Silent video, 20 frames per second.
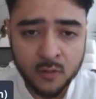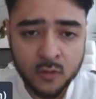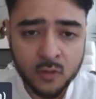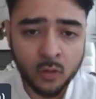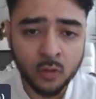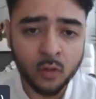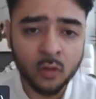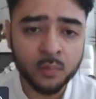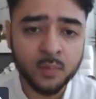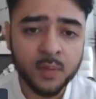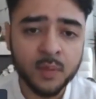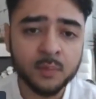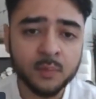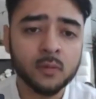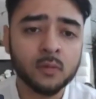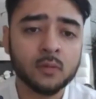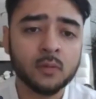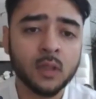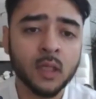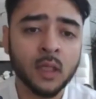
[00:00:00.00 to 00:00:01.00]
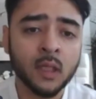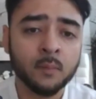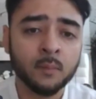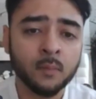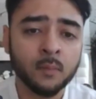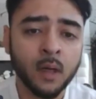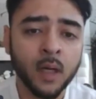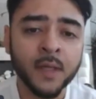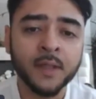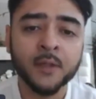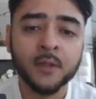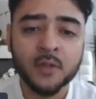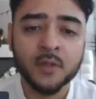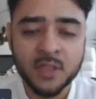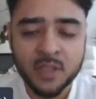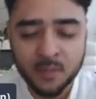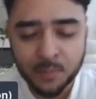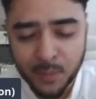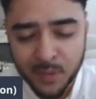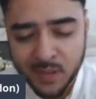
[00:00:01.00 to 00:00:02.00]
So a lot of people, I
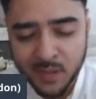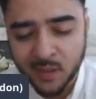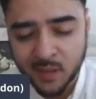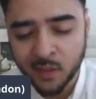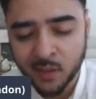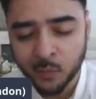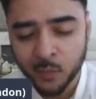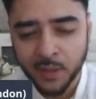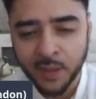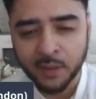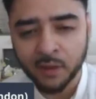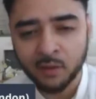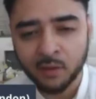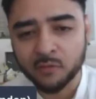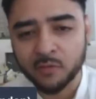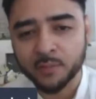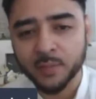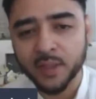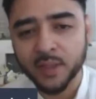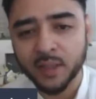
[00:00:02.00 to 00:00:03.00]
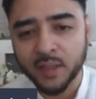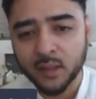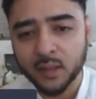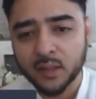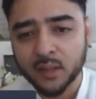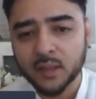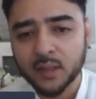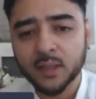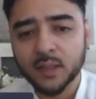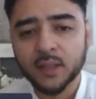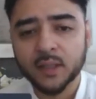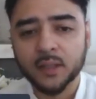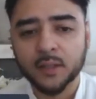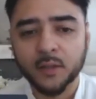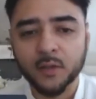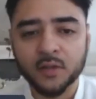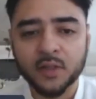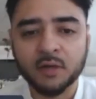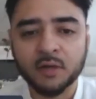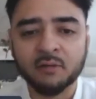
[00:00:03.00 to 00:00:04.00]
notice in particular, when they come from India,
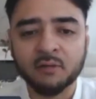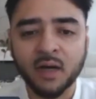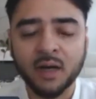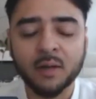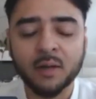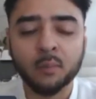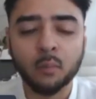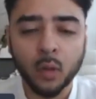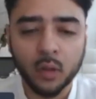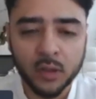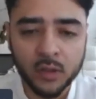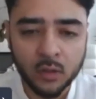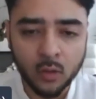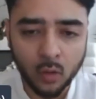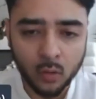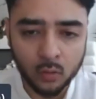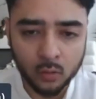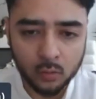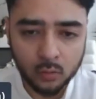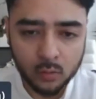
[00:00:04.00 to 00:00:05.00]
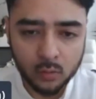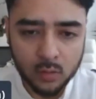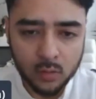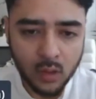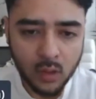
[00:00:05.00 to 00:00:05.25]
they're very mollycoddled.